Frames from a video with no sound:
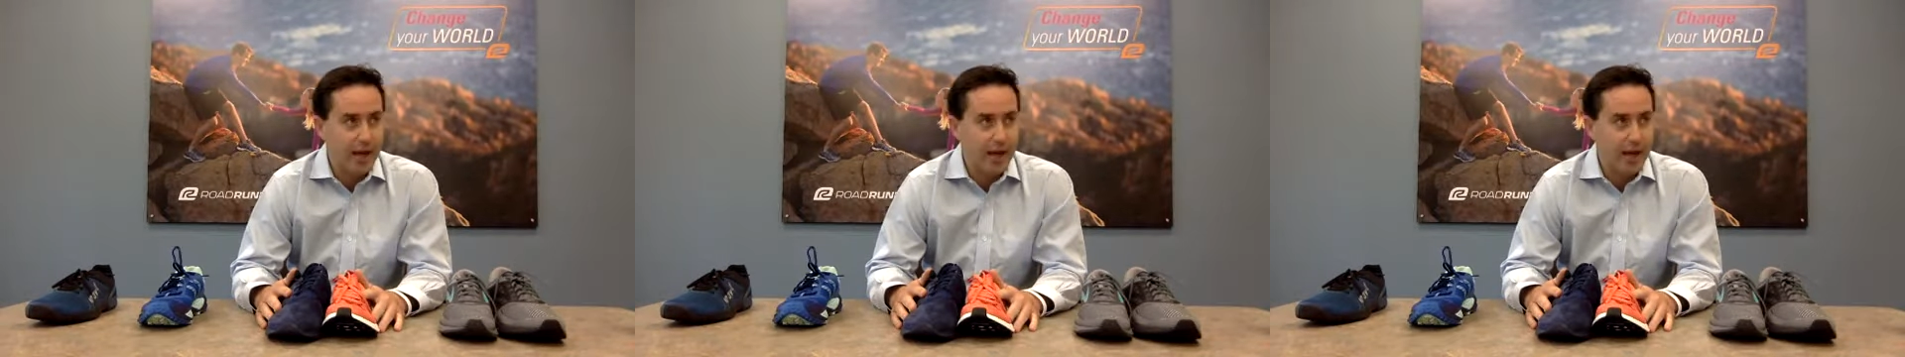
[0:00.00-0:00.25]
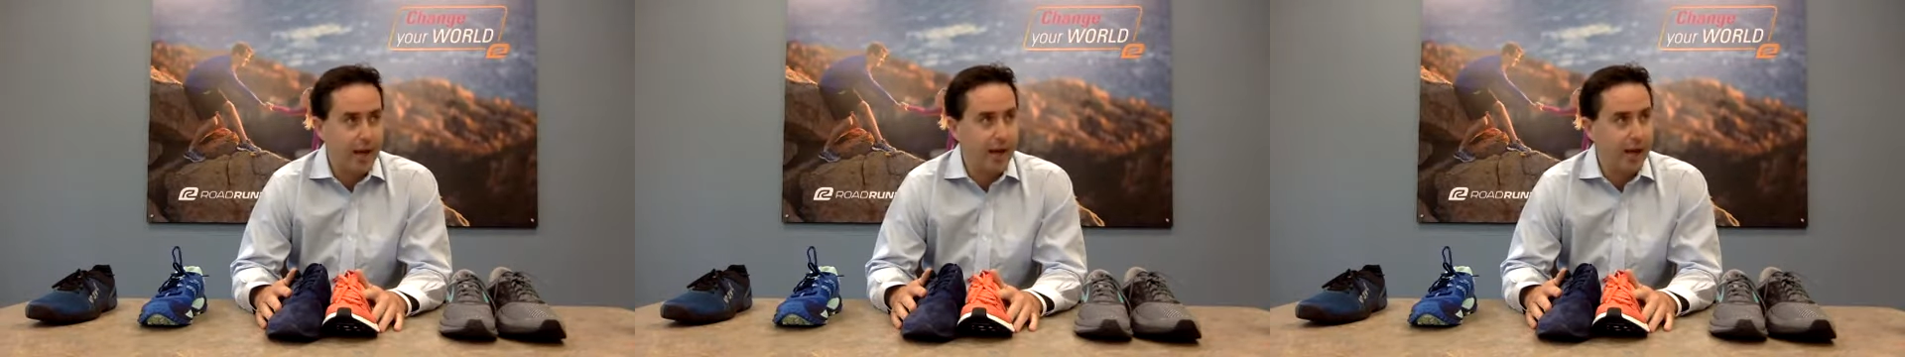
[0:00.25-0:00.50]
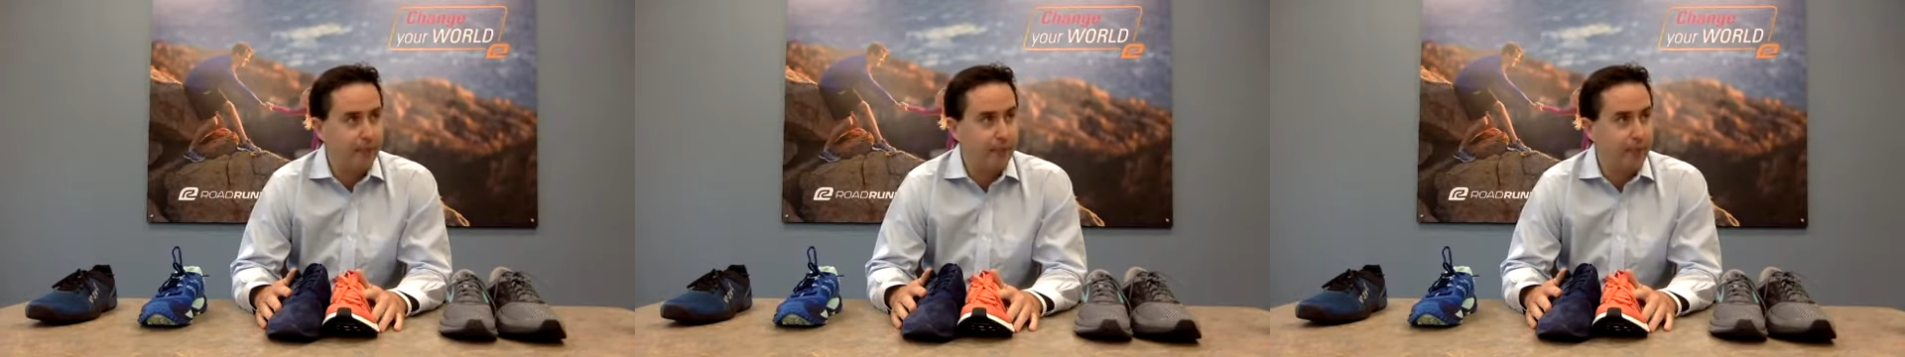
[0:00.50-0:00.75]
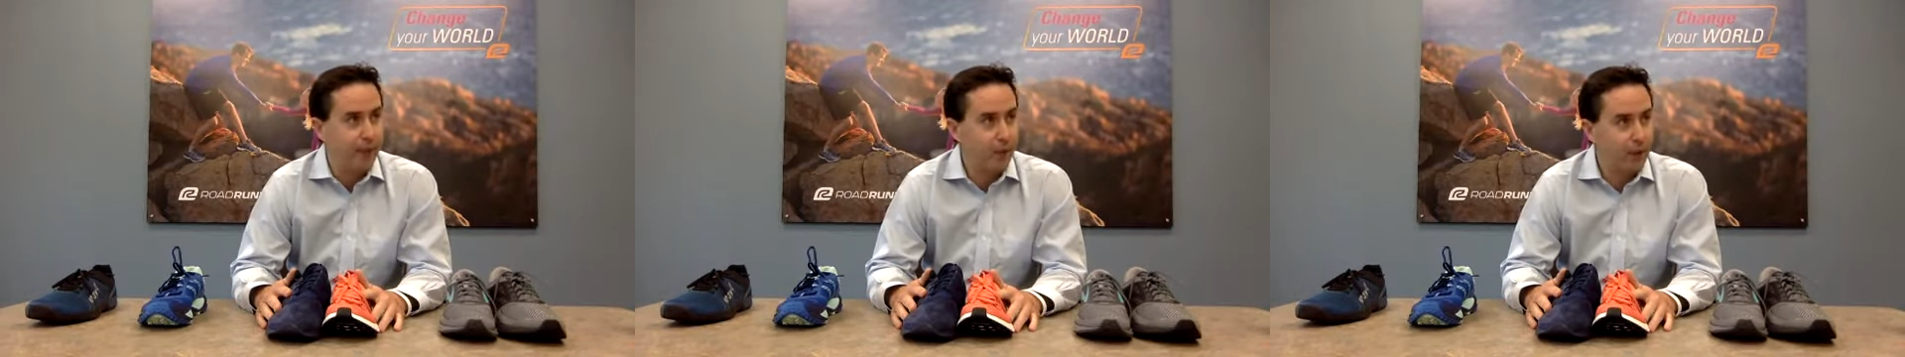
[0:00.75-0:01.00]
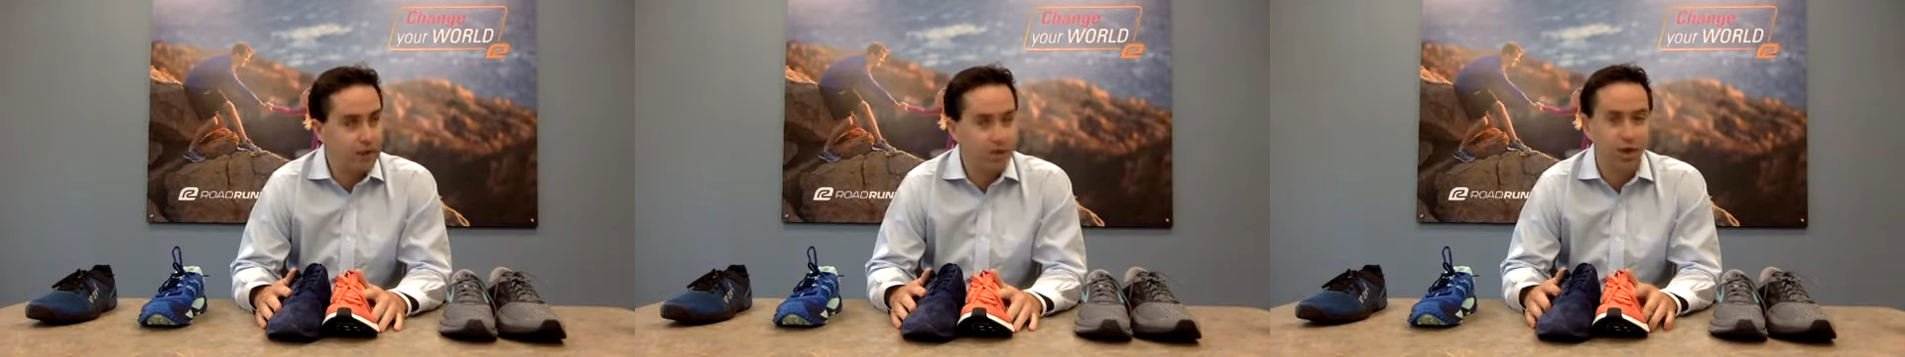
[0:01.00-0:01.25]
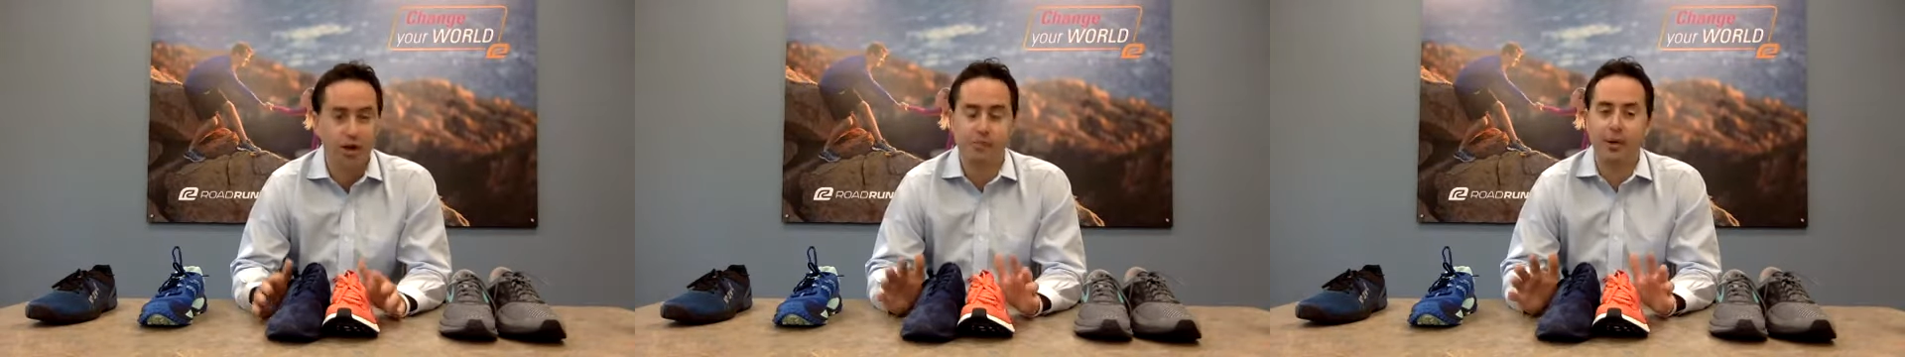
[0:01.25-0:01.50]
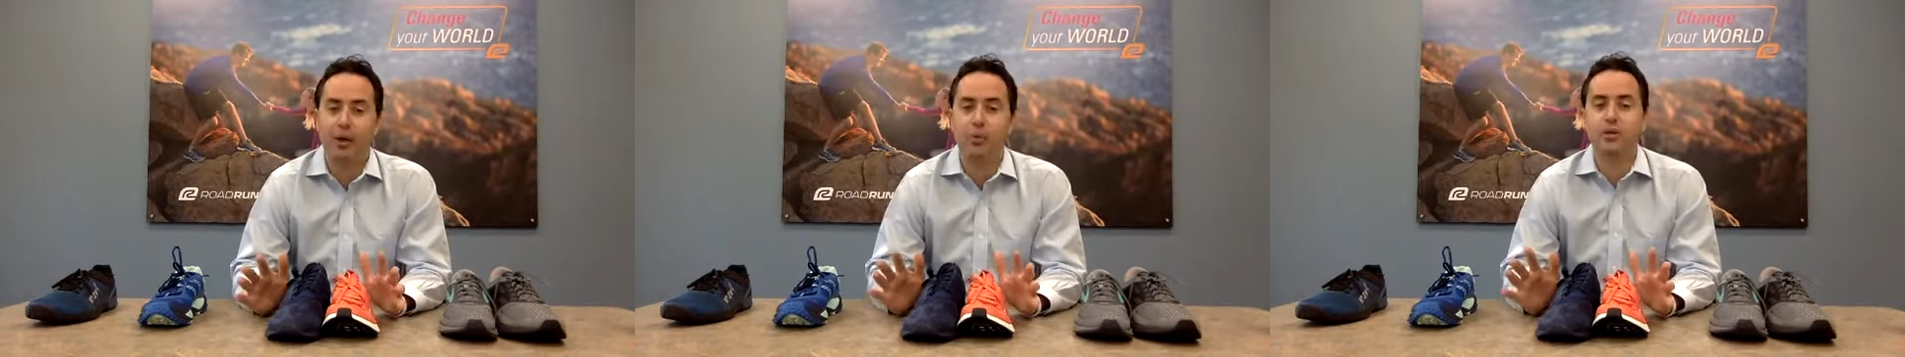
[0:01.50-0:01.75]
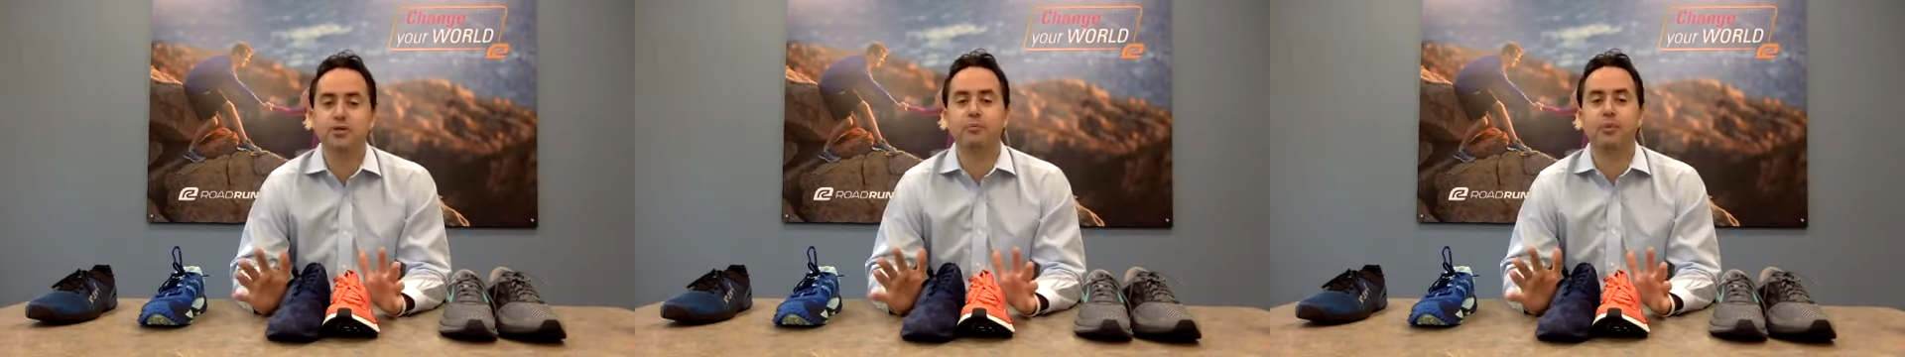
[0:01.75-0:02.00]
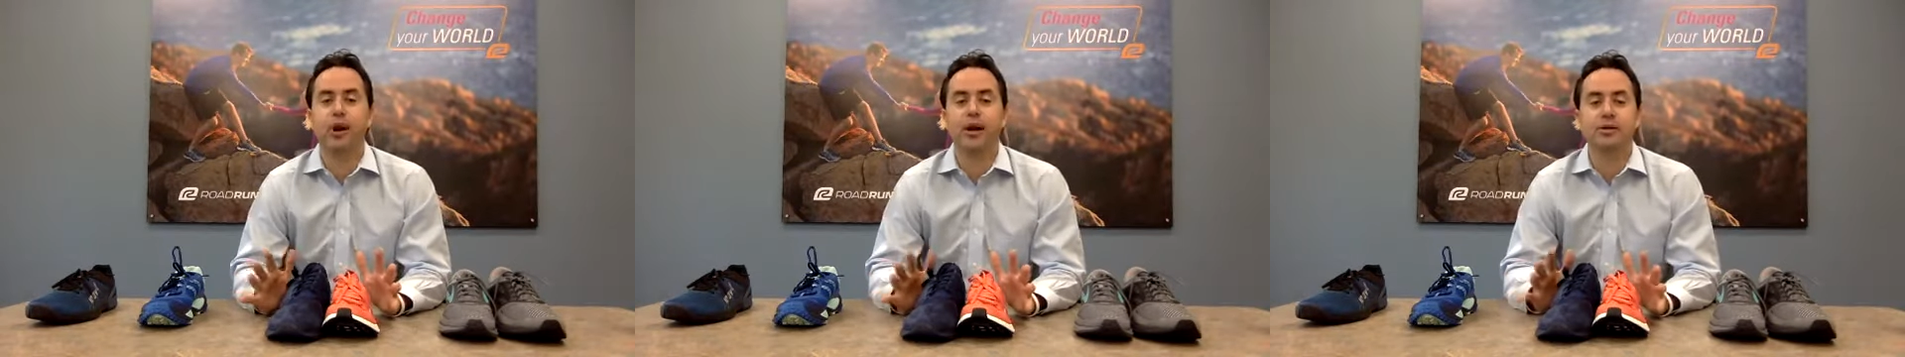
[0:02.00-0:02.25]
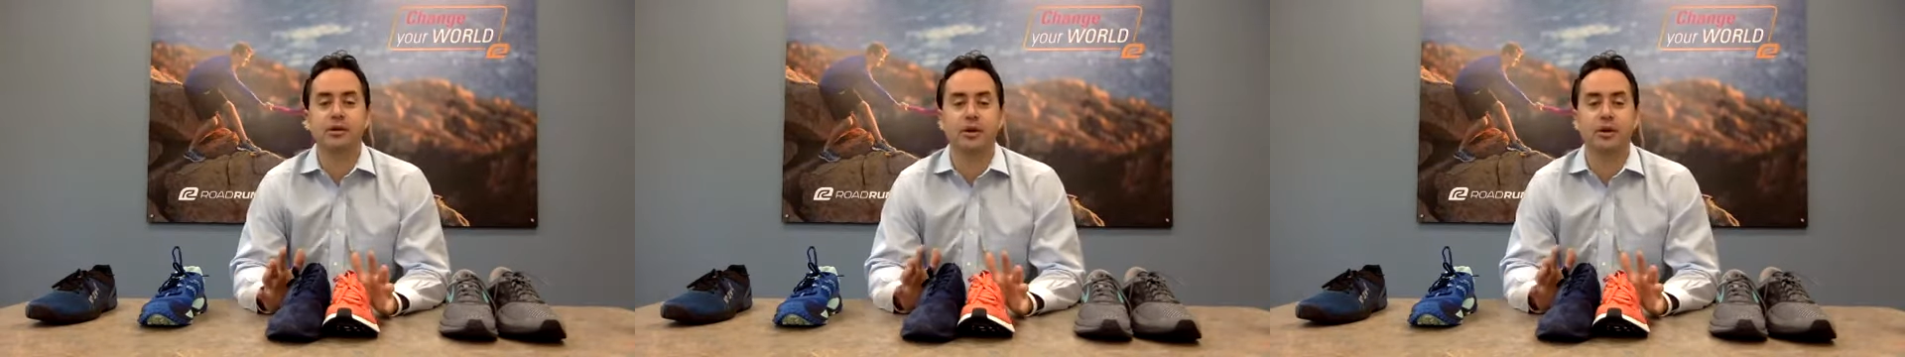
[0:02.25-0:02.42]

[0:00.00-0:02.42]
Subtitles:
I want to talk about which brands are